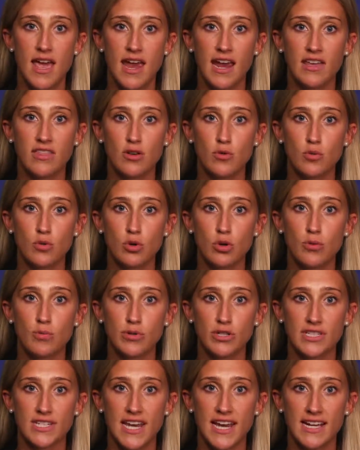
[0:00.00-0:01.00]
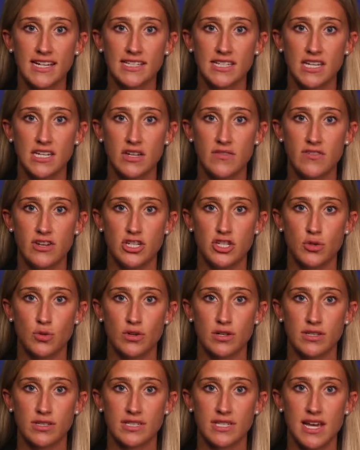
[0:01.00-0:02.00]
and the rule protects
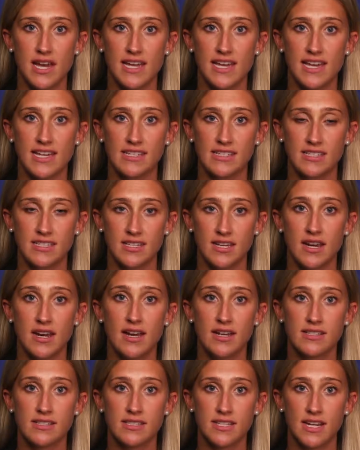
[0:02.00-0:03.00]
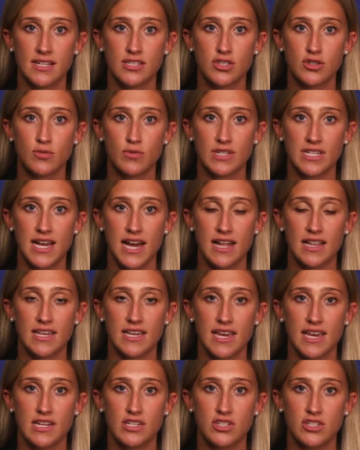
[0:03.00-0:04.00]
individuals against such
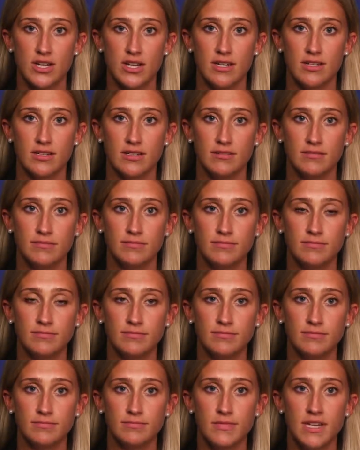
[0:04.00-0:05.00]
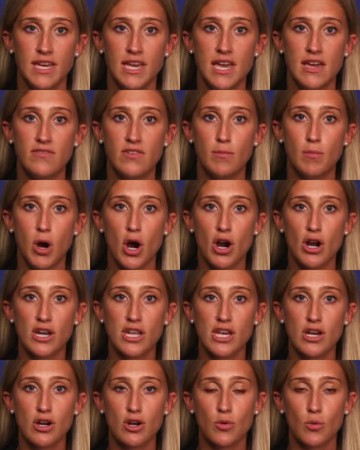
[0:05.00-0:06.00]
retaliation. If a
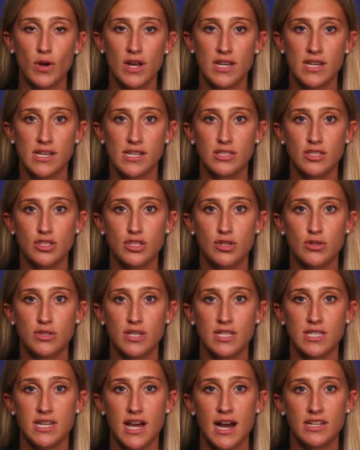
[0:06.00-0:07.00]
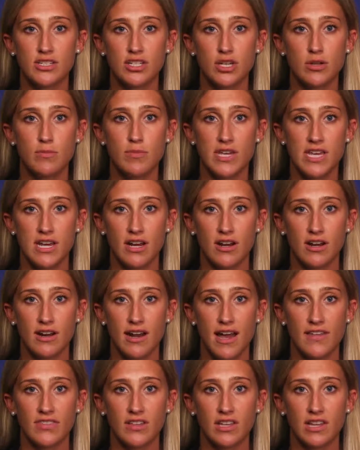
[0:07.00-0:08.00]
party or witness chooses not to appear
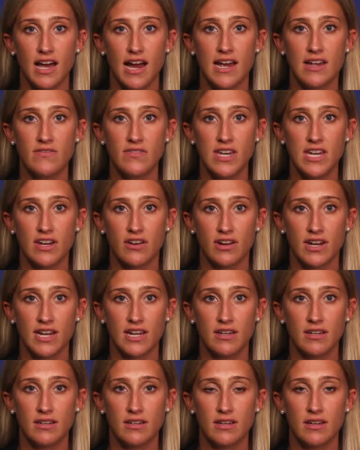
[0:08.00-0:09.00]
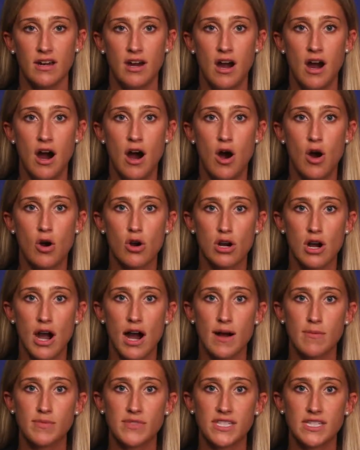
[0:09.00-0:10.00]
at the live hearing or
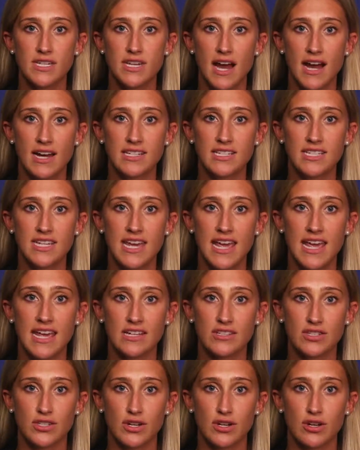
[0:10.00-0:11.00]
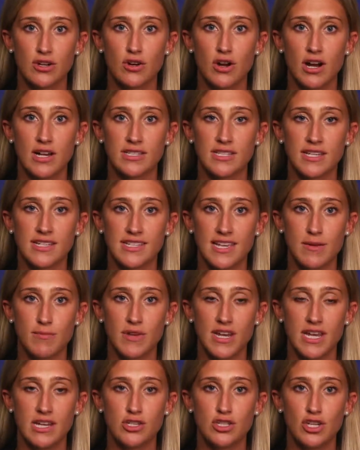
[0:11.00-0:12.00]
opts not to answer
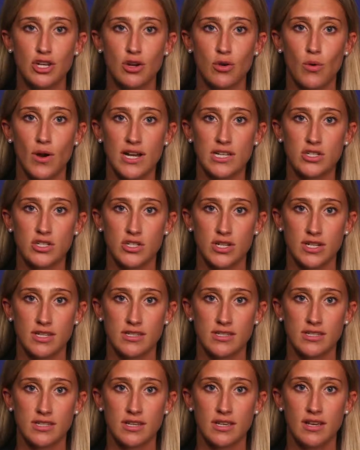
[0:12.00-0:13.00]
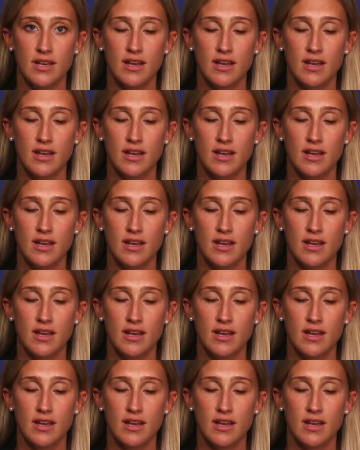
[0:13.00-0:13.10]
cross-examination questions,